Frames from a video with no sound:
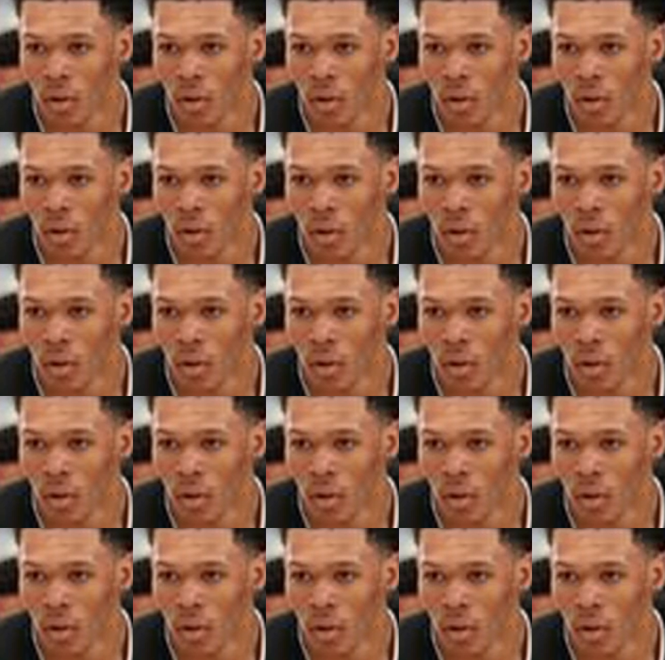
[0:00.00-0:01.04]

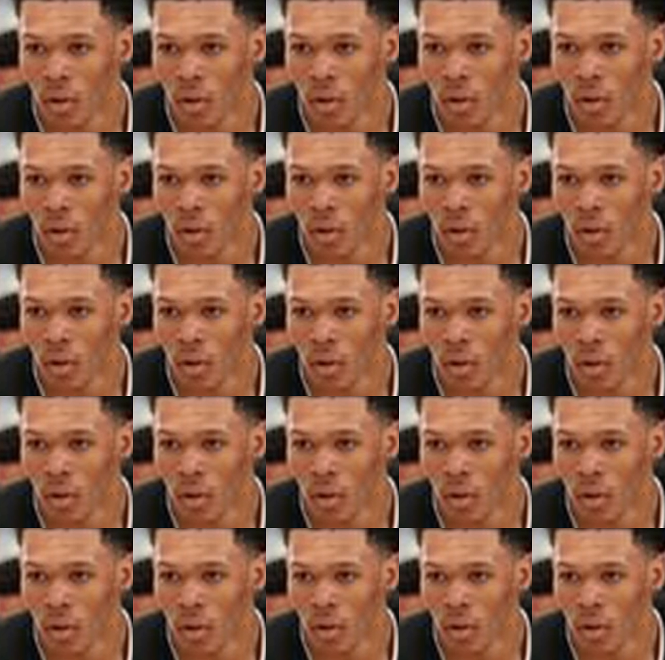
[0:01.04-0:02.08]

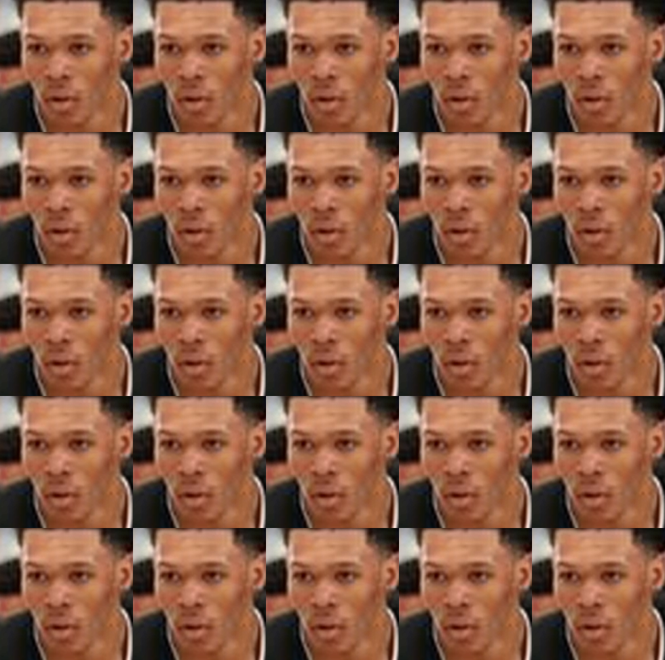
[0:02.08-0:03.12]

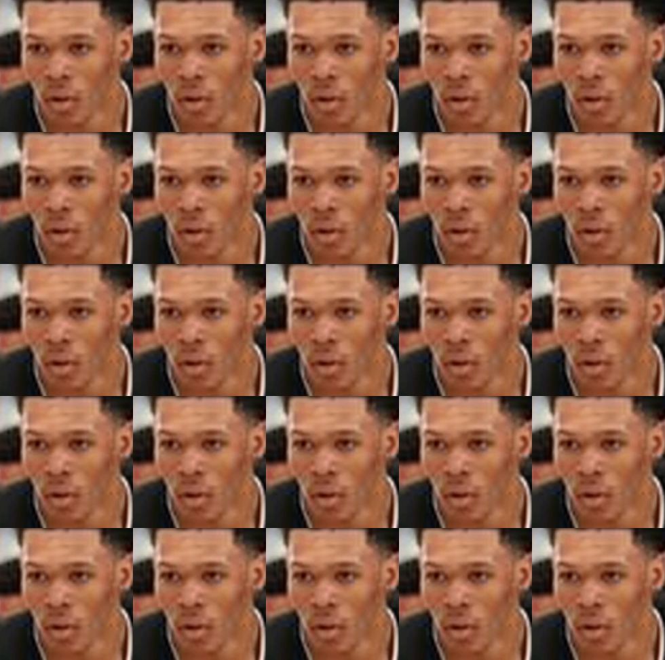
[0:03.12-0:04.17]

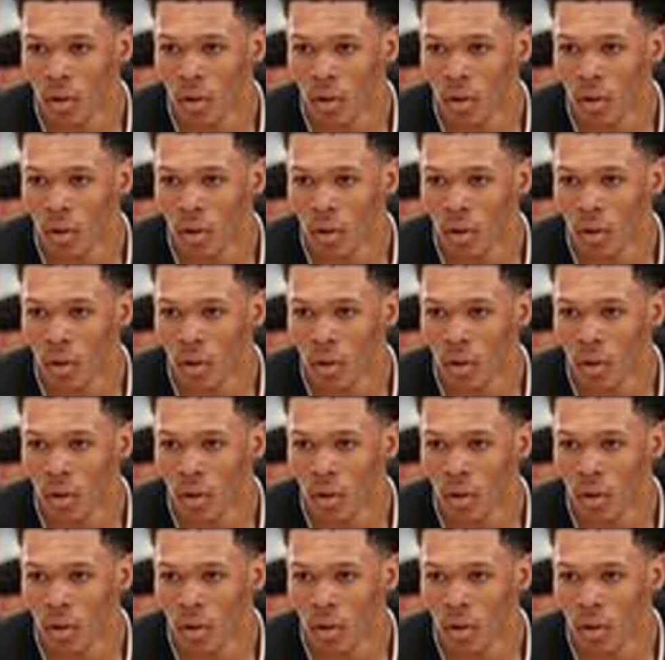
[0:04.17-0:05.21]

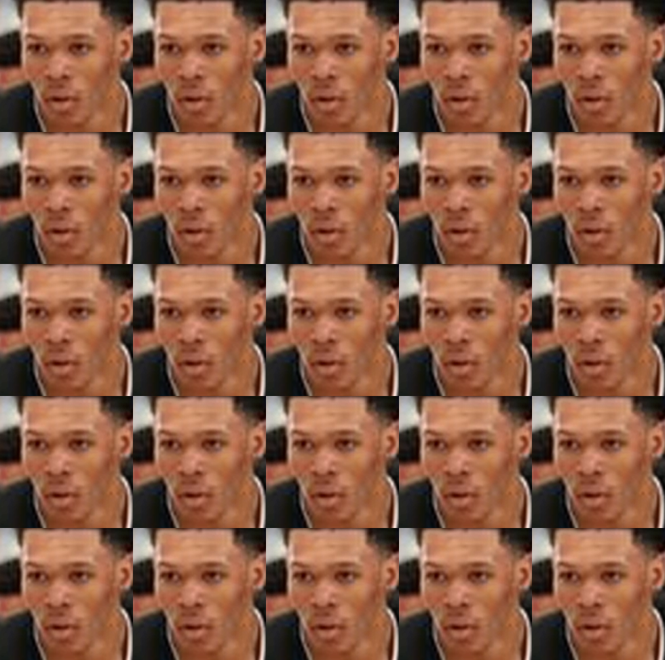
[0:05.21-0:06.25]

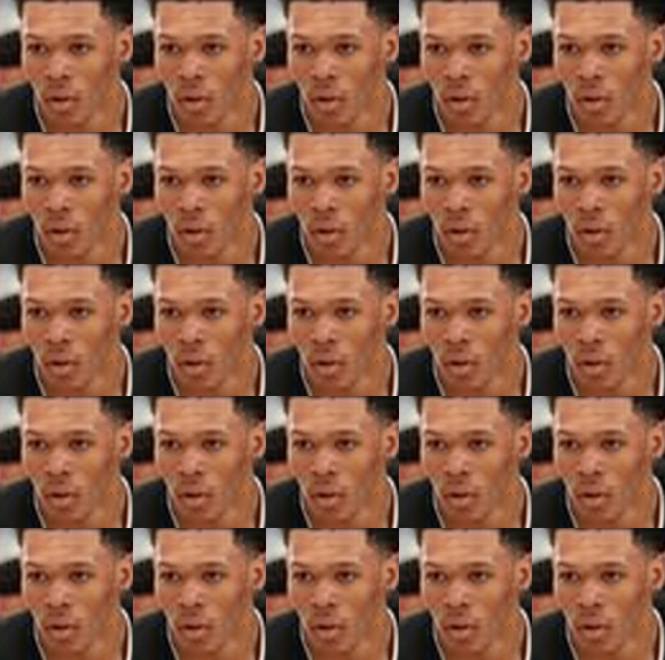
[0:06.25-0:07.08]
This is a still picture; no speech is visible.